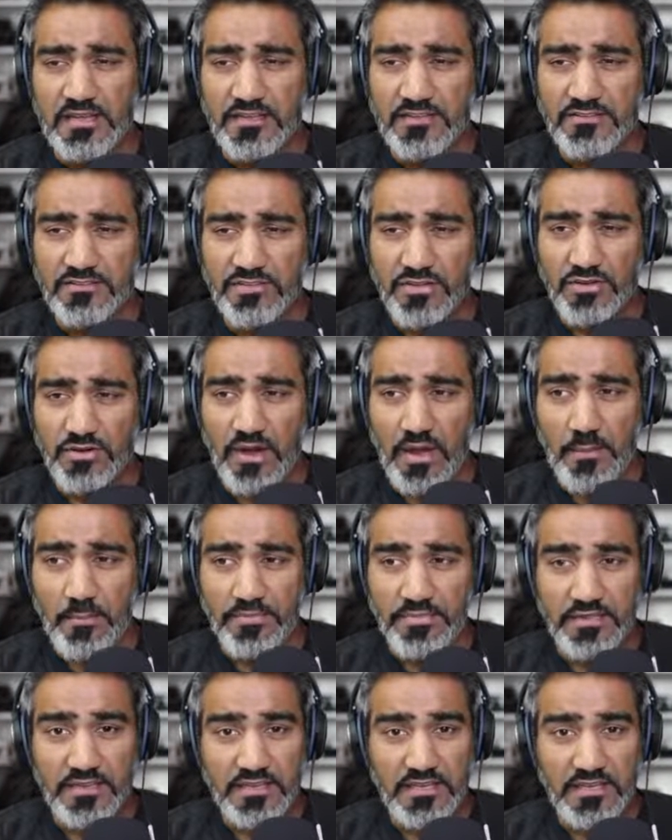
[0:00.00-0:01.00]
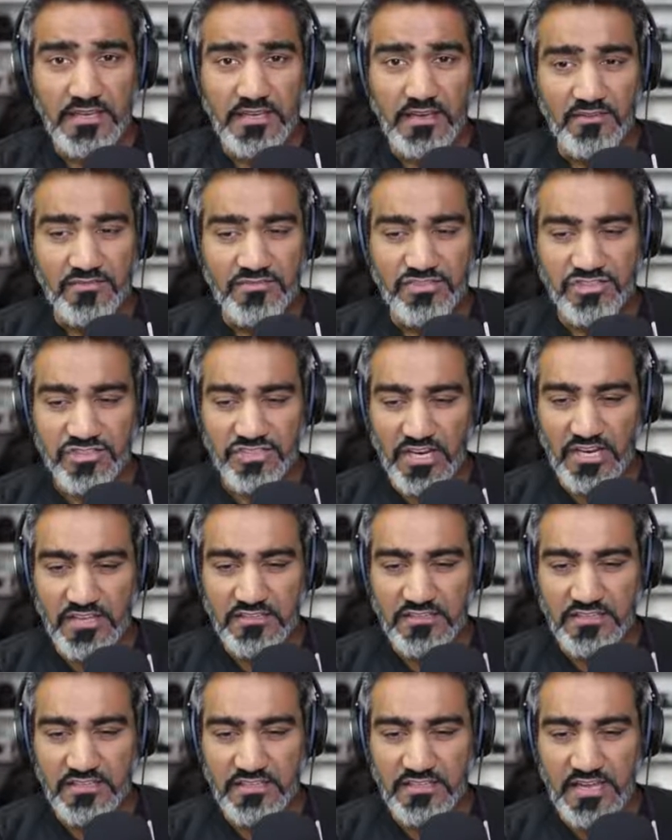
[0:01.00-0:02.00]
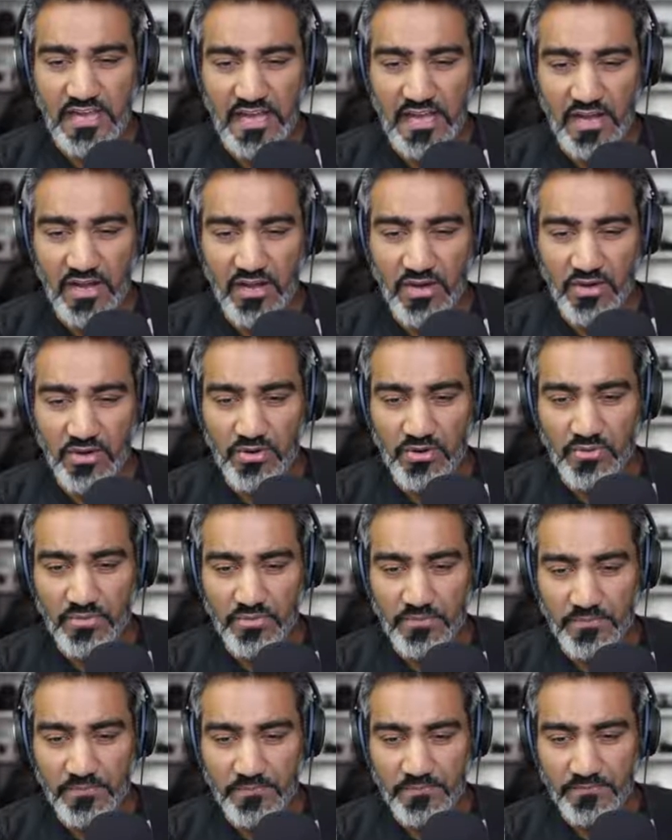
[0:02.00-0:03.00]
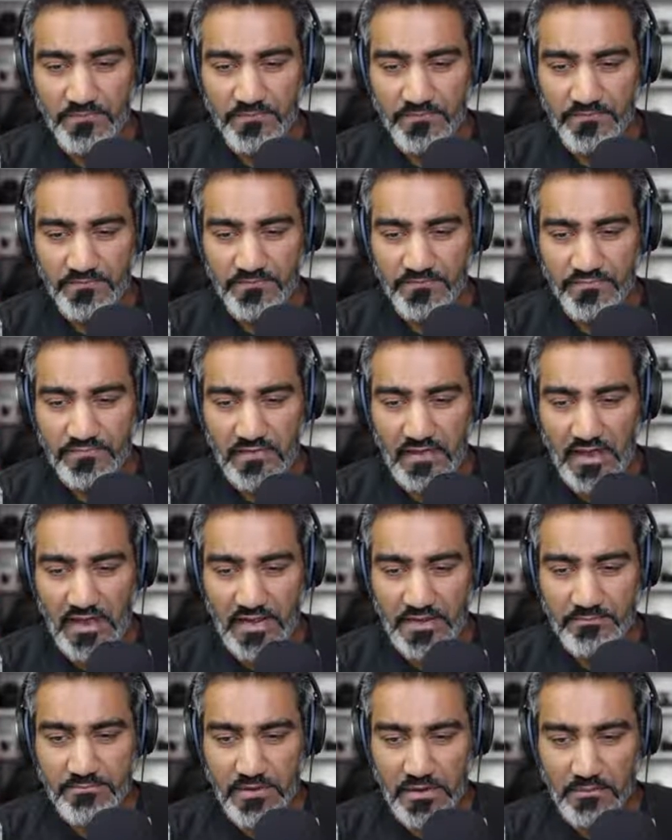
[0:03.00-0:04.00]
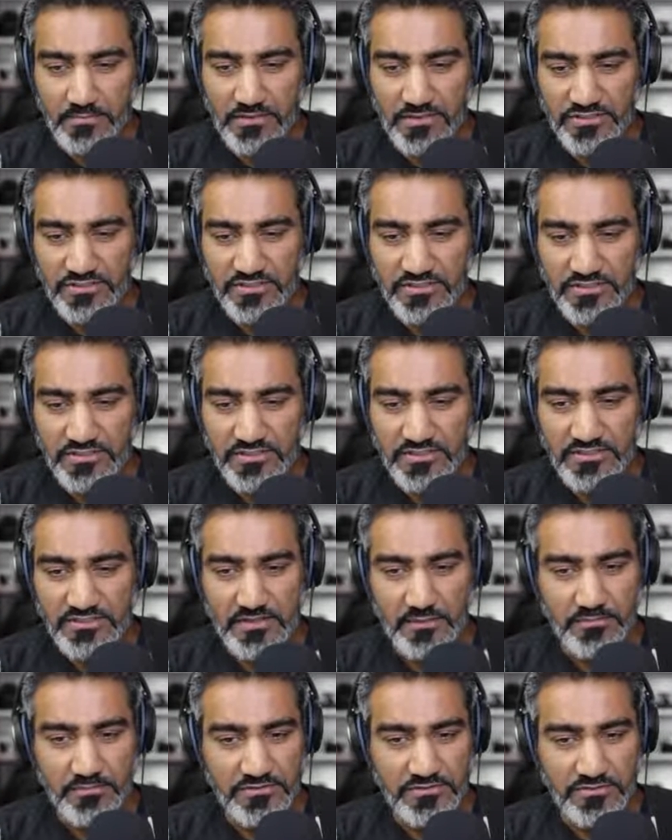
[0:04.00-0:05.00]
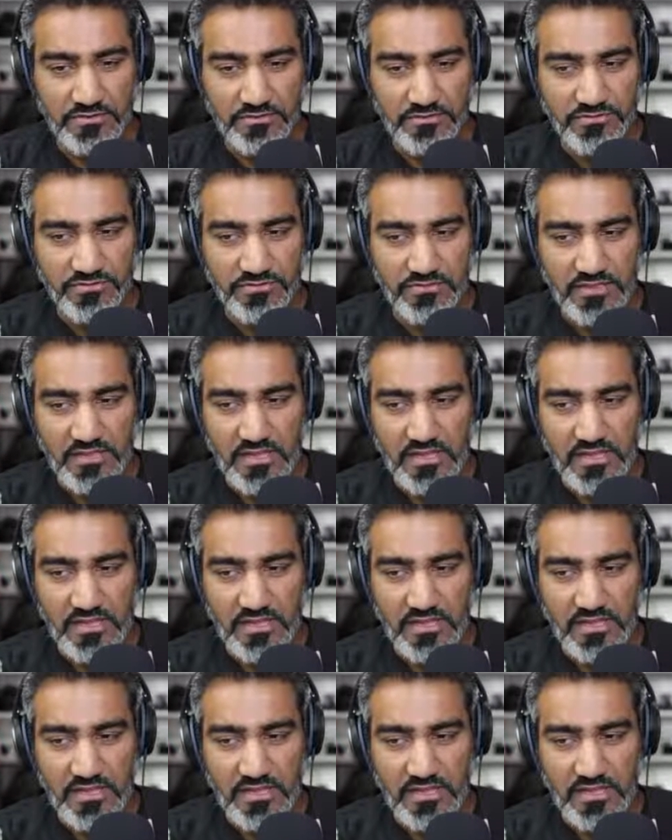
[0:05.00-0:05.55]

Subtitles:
So I'm thinking of changing how I publish these episodes.